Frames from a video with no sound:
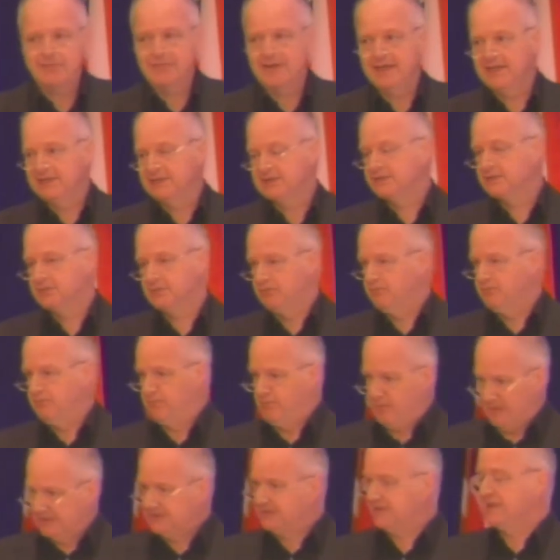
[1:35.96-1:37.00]
makes
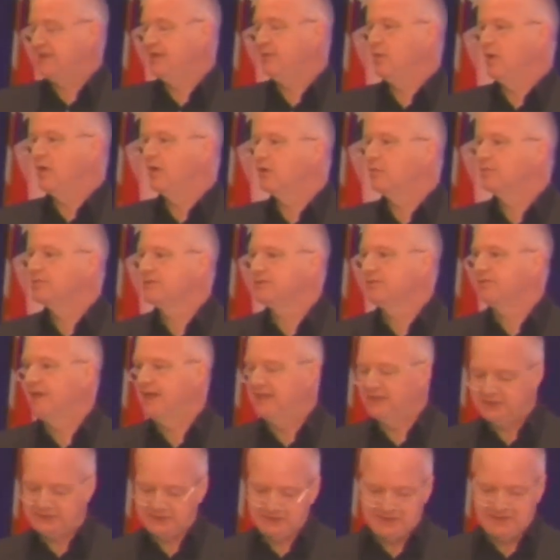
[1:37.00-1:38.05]
basically one
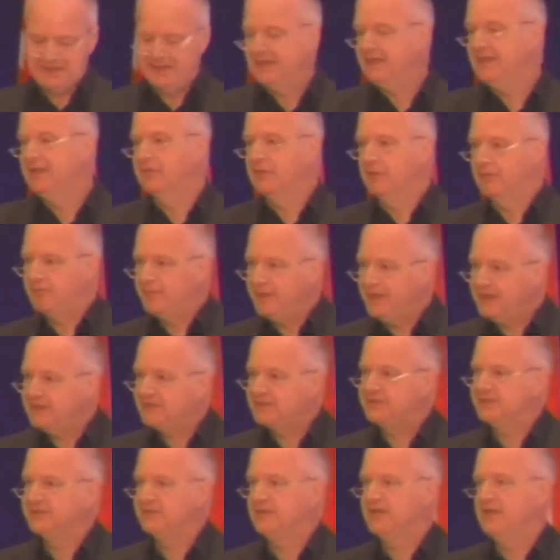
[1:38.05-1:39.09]
observation, and he
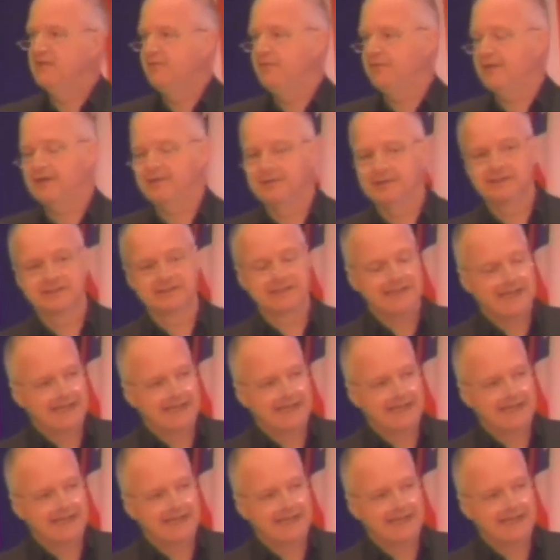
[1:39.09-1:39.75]
repeats it in various